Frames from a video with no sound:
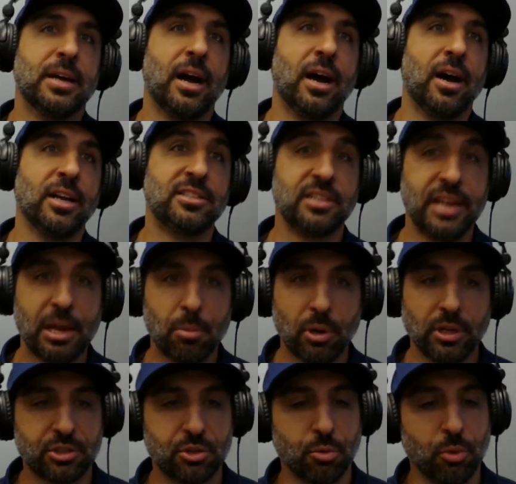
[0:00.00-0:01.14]
it's enabled
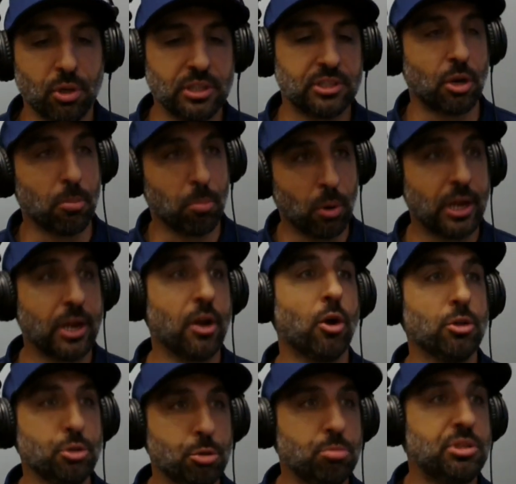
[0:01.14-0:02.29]
us to really start bringing on
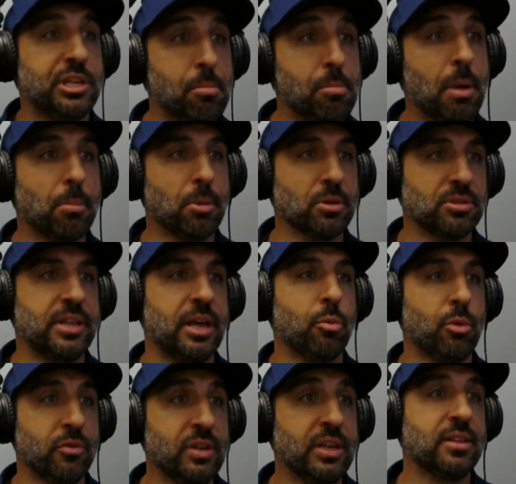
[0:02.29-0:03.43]
new team members that
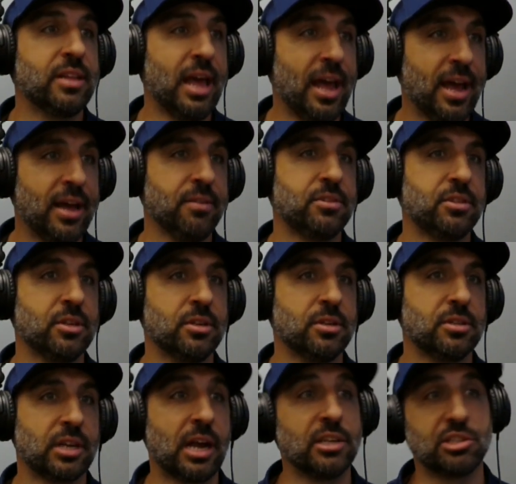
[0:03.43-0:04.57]
we've needed to add to
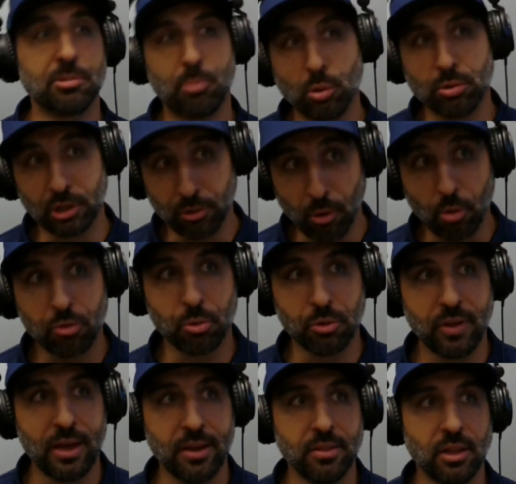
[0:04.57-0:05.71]
kind of support the growth we've
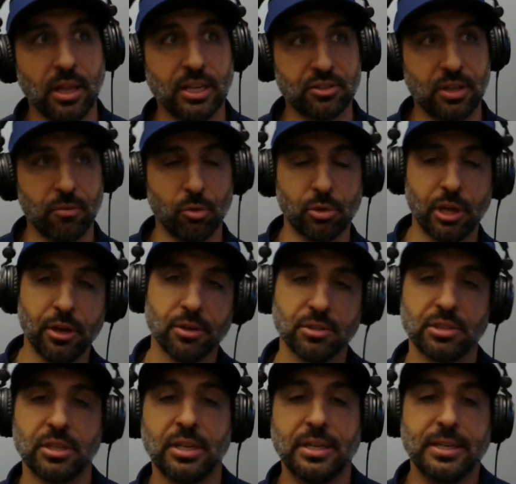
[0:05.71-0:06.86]
had in the last several years,
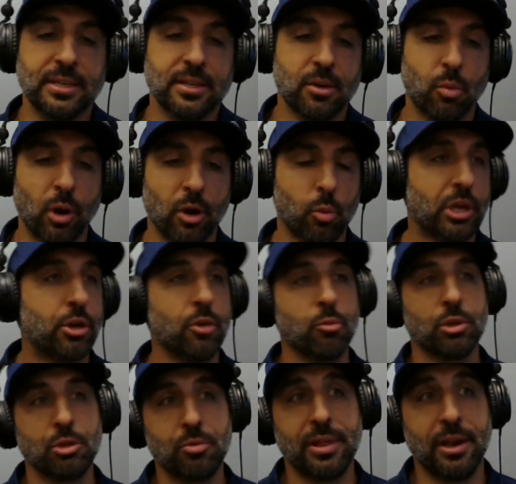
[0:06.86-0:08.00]
where we couldn't really
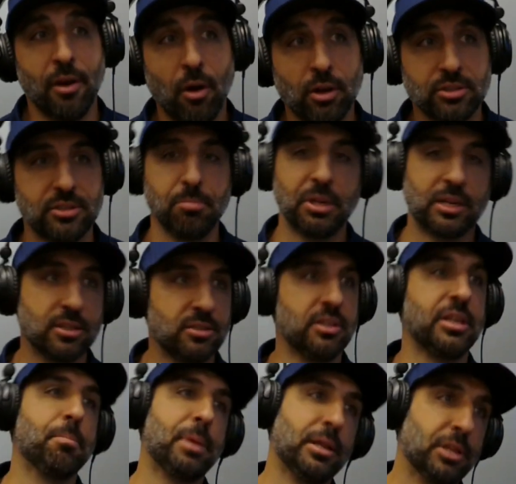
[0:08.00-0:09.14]
do that in Austin because of the
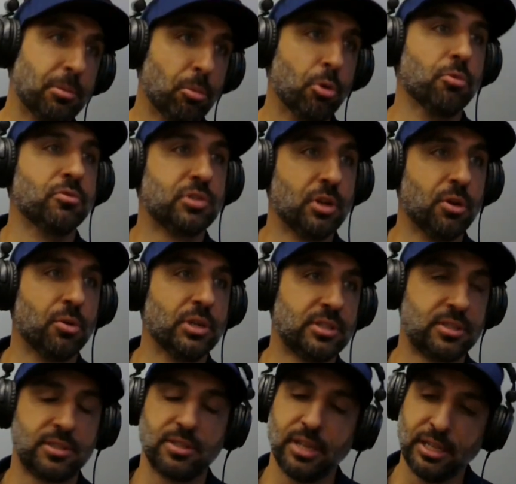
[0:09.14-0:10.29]
impending move. So
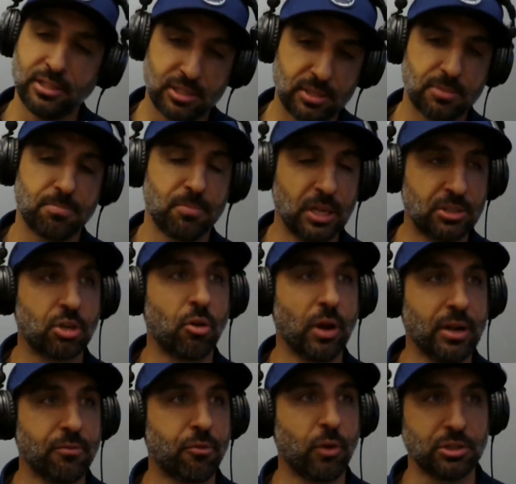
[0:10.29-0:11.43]
it's a
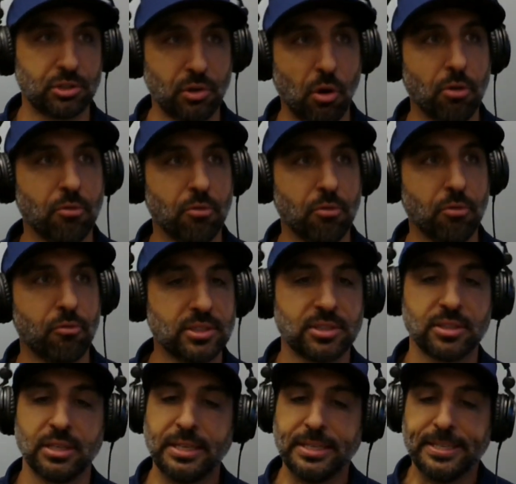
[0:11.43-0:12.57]
great fresh start for us.
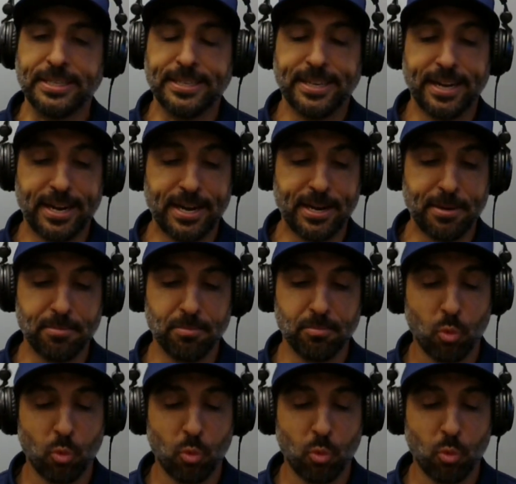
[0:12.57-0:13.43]
We're